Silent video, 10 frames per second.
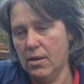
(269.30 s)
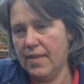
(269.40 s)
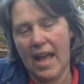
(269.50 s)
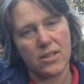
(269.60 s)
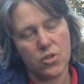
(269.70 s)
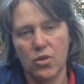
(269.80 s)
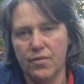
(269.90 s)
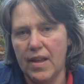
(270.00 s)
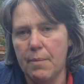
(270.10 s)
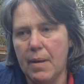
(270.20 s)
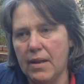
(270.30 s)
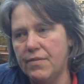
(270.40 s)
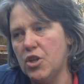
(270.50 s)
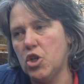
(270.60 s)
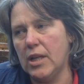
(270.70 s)
that's not very
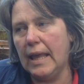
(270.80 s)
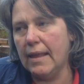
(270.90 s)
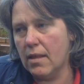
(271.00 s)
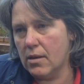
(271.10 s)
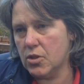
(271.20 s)
beneficial either.